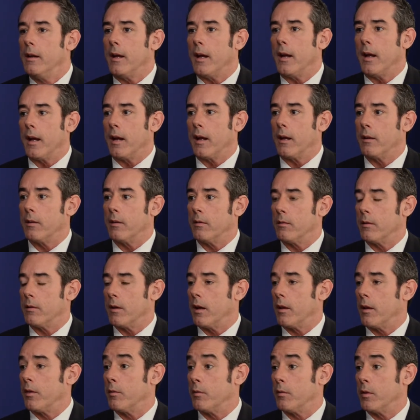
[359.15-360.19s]
and
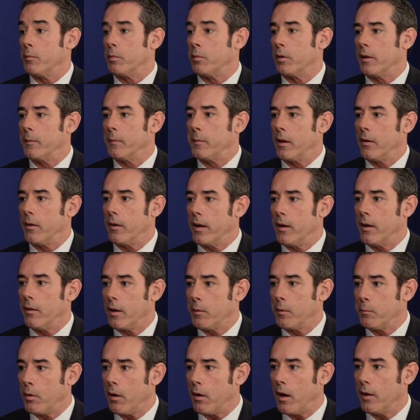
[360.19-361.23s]
through the preliminary
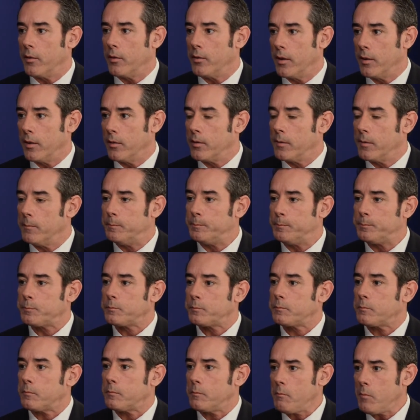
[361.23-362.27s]
hearing process,
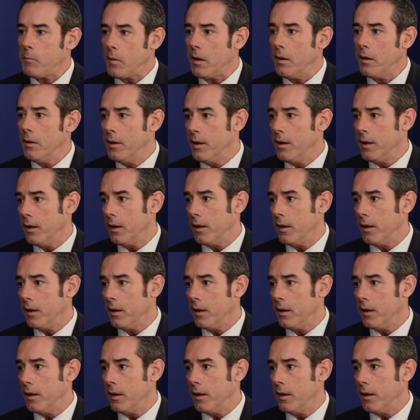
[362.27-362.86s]
the